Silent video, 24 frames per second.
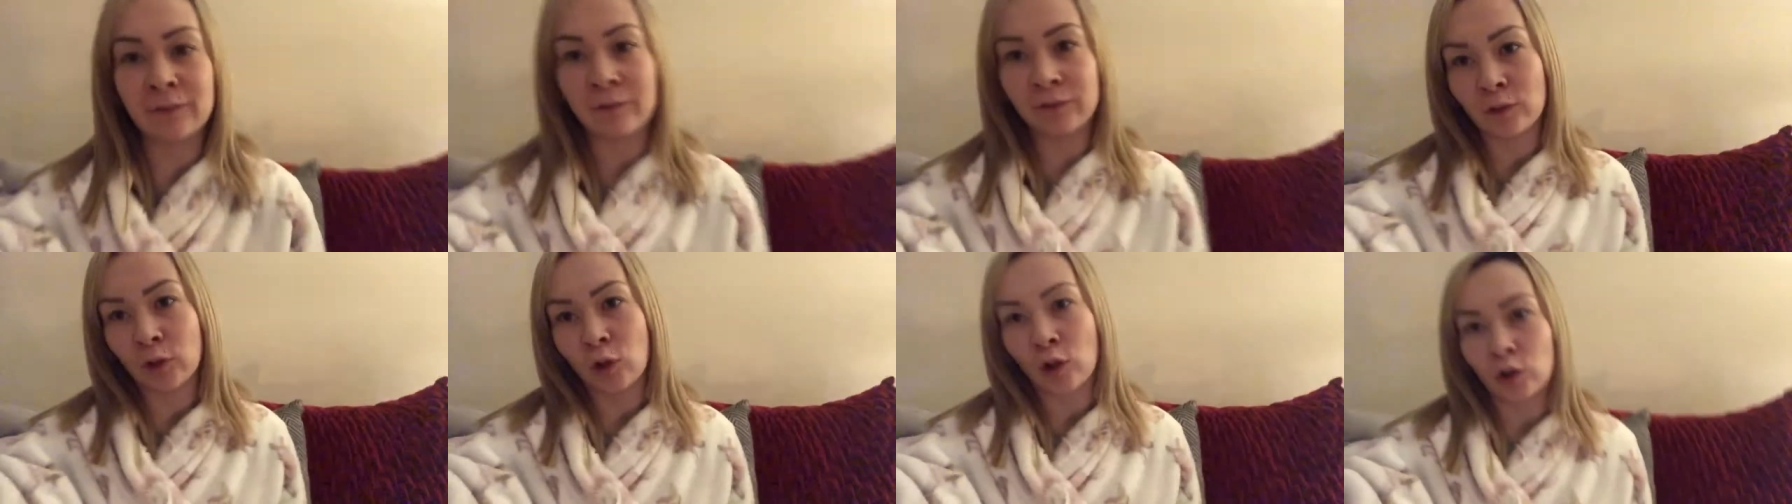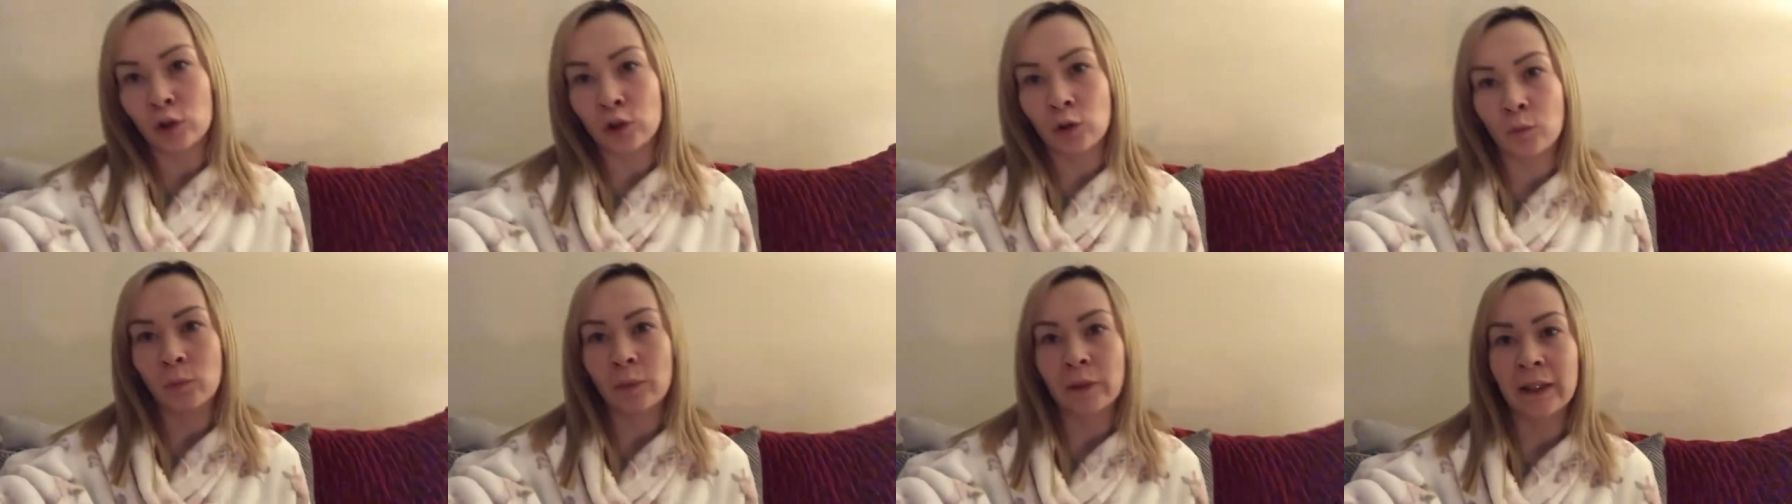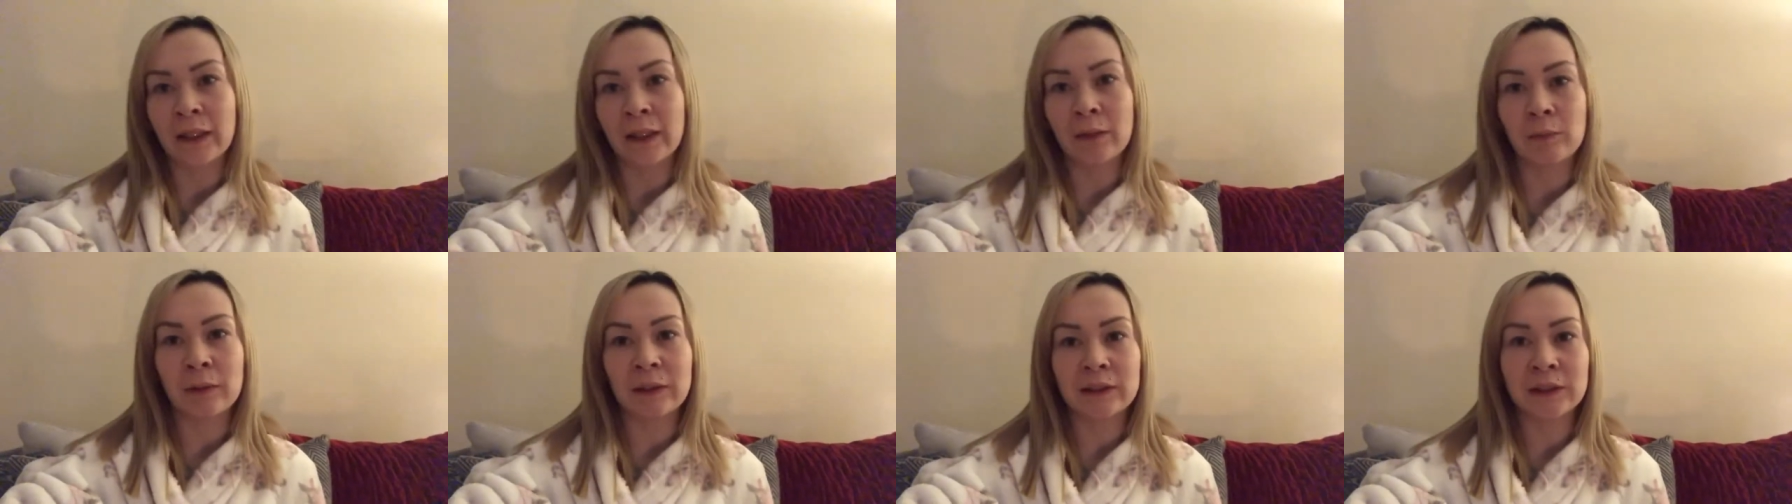vlog when
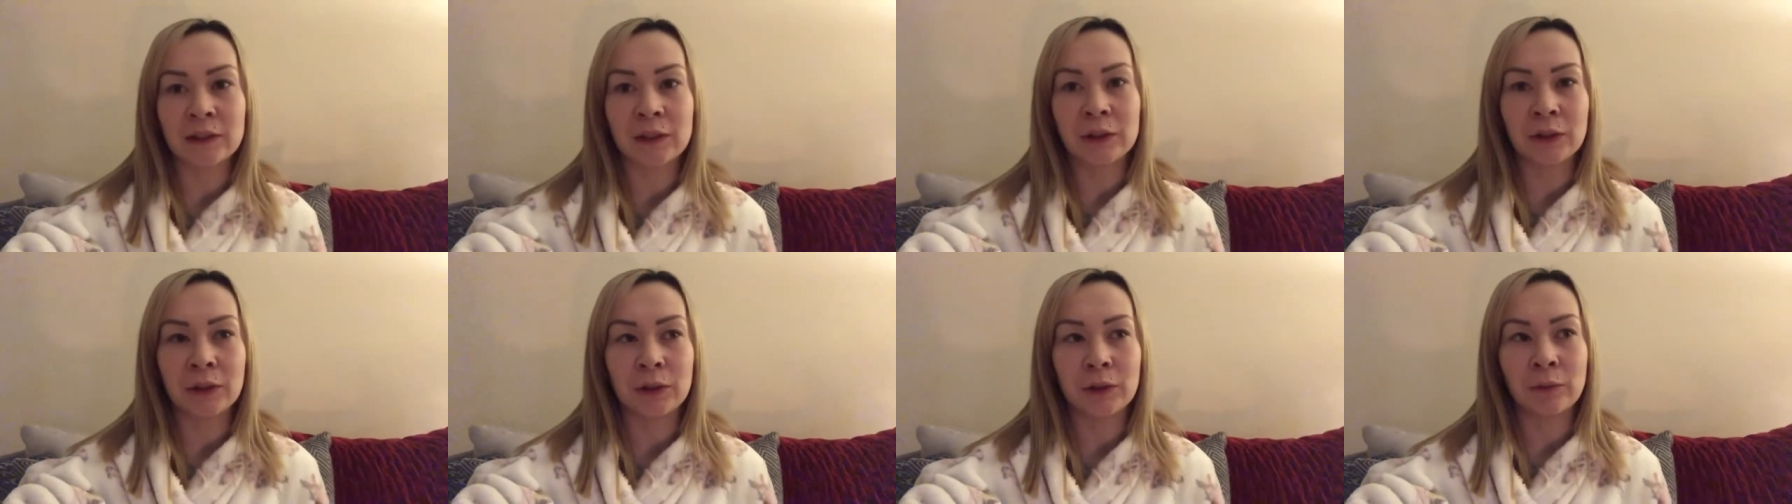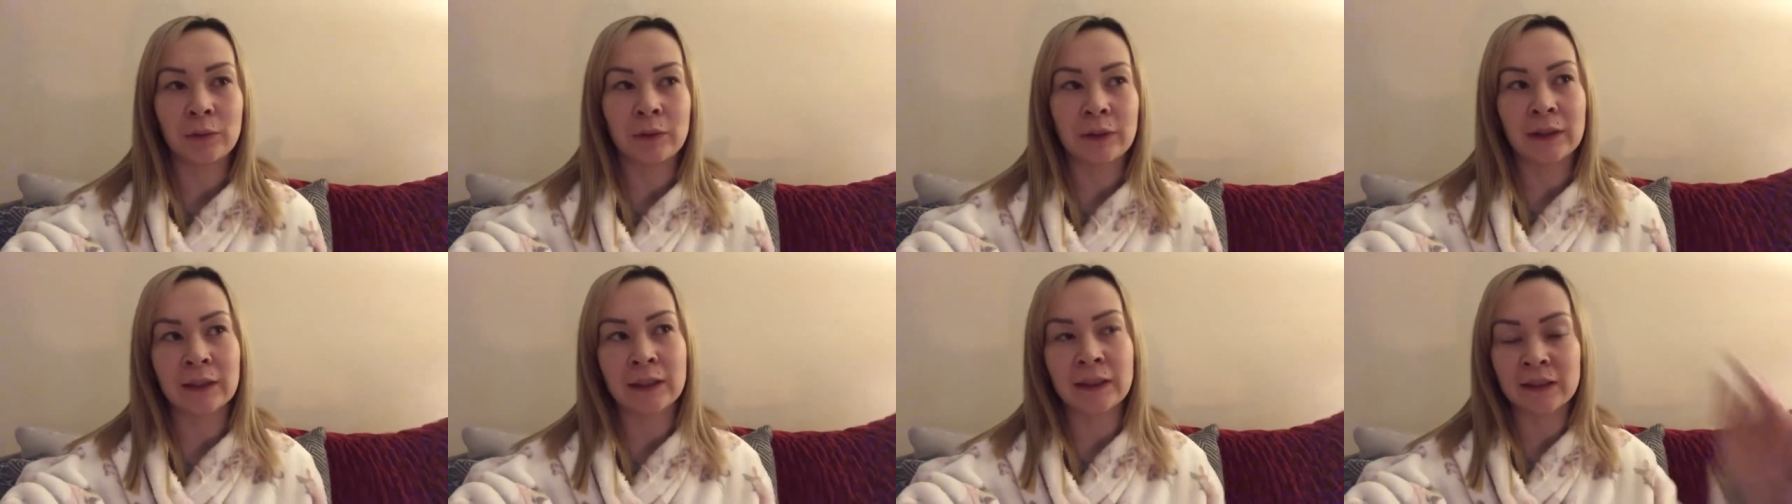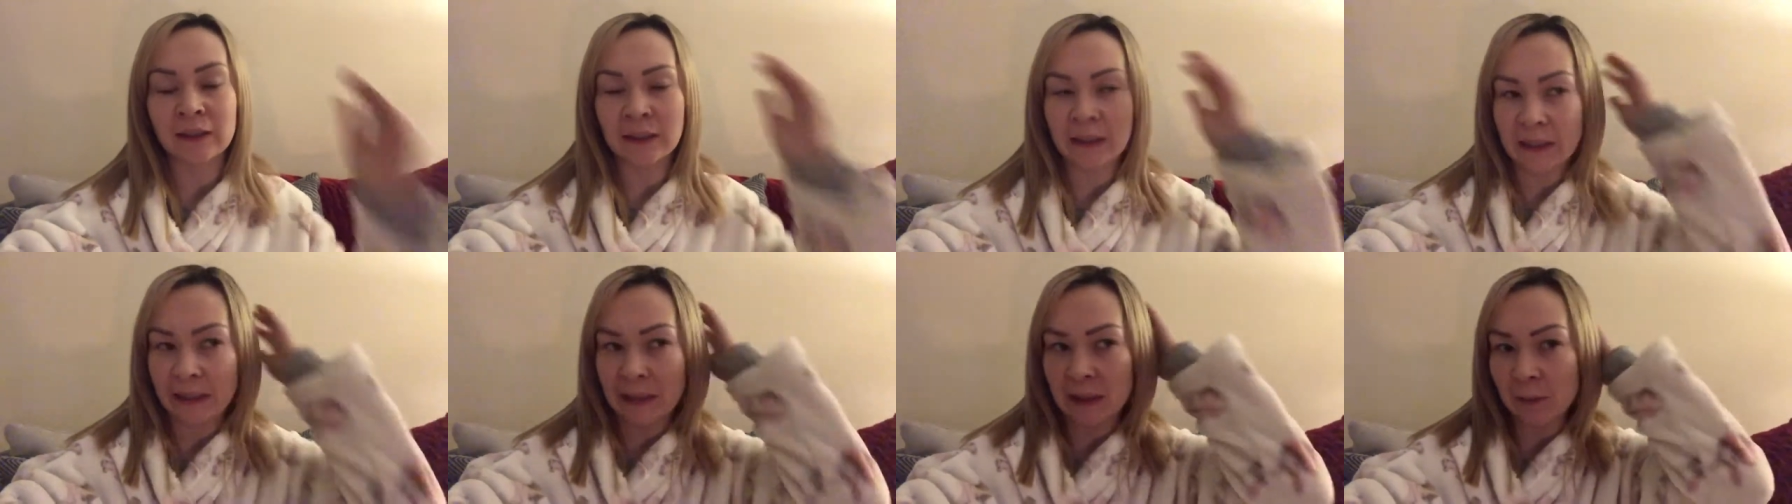I went to the
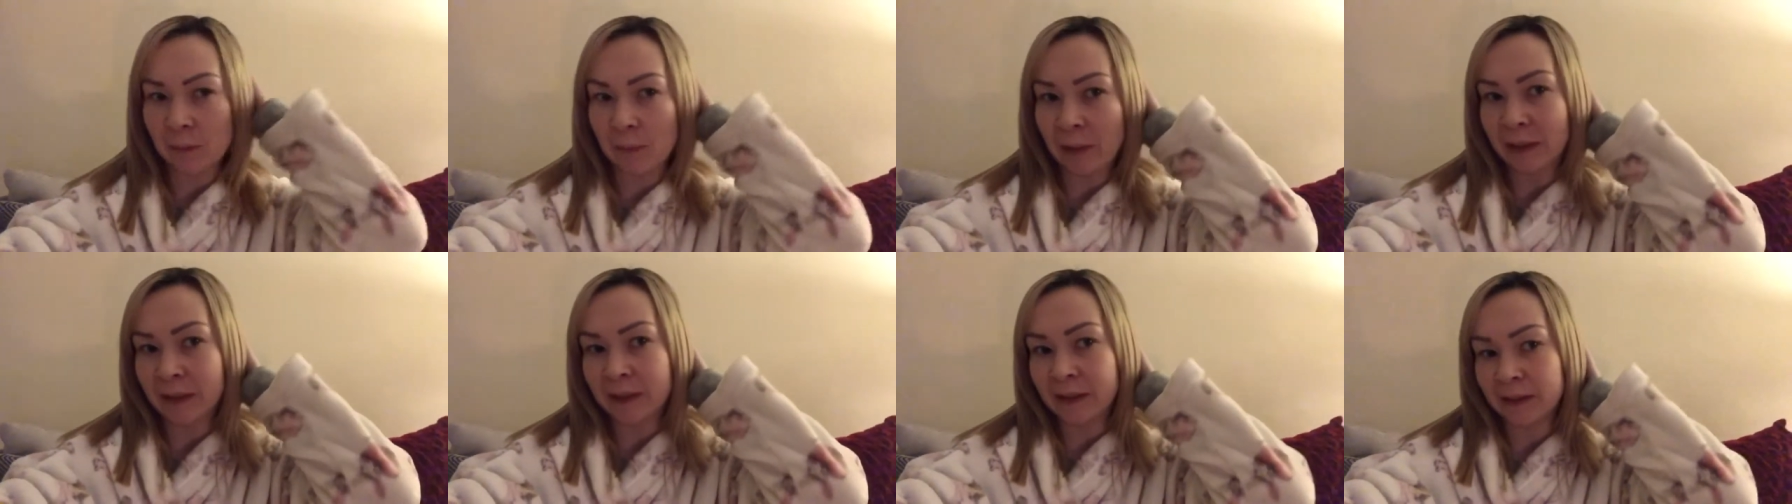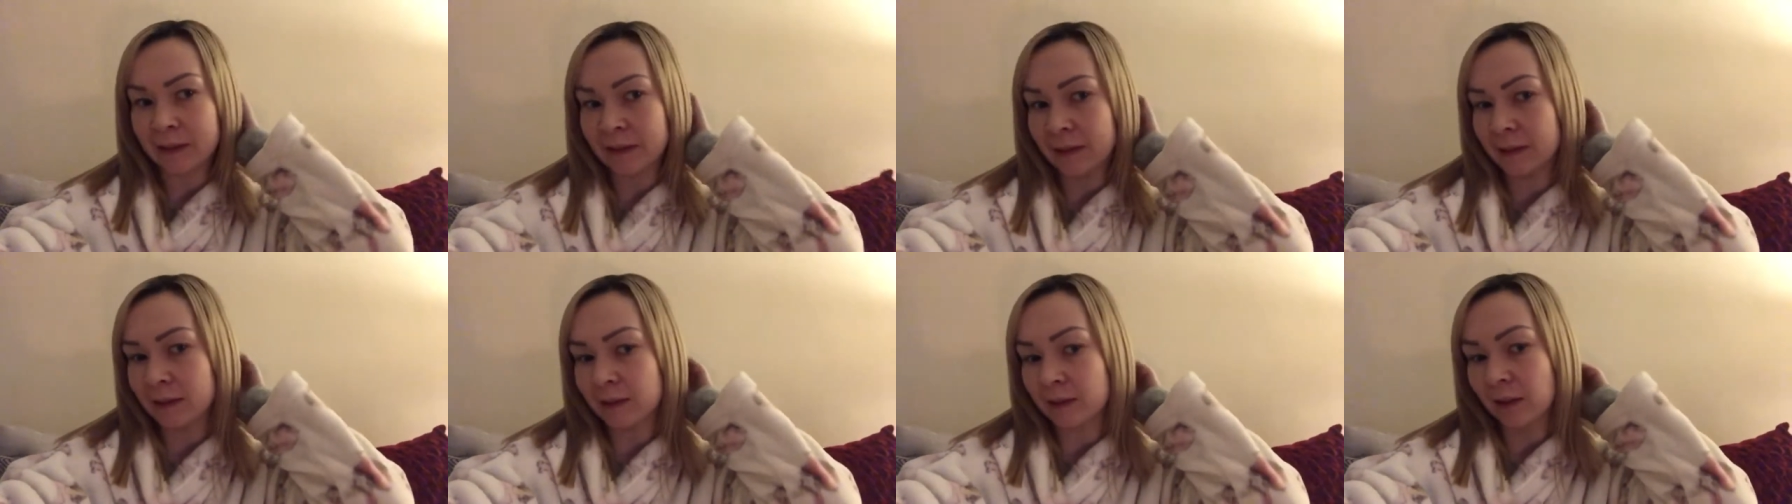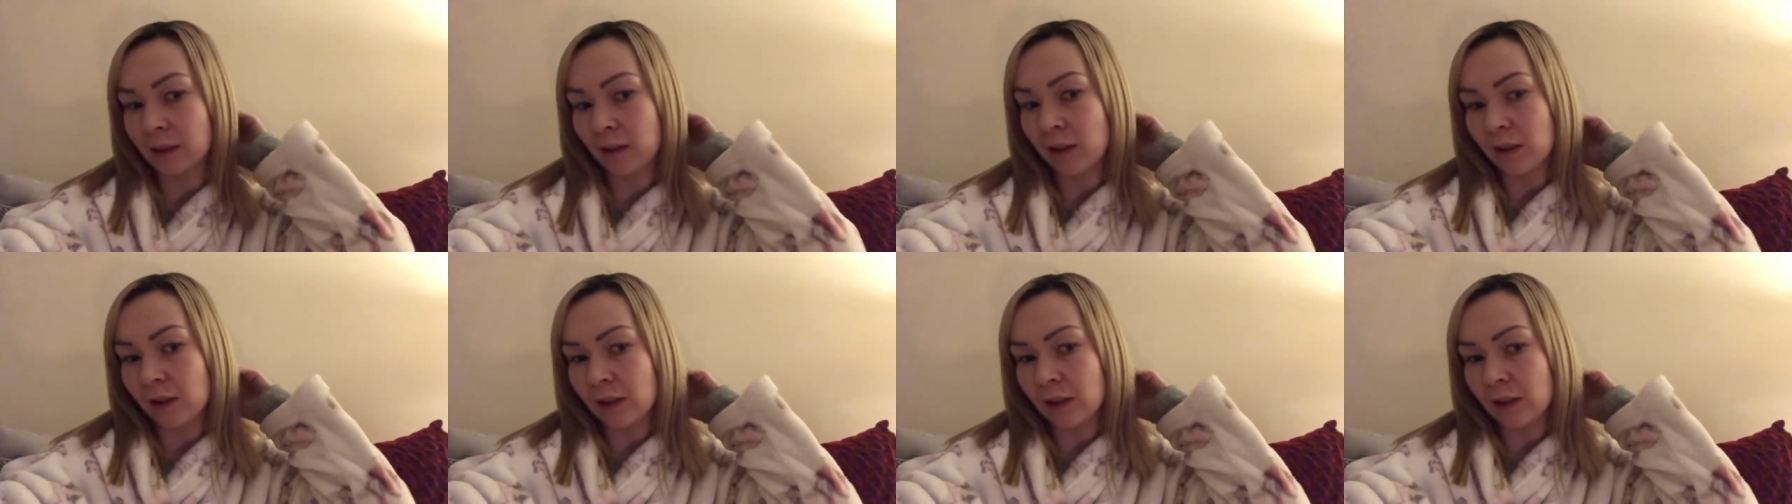Little Hairmaids